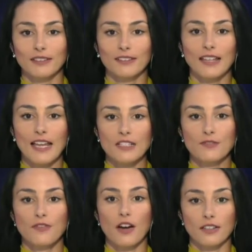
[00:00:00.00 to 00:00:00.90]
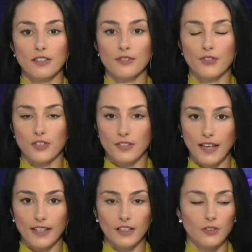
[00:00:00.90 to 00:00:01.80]
but let's focus for a
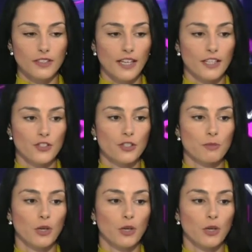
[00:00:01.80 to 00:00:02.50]
second on the energy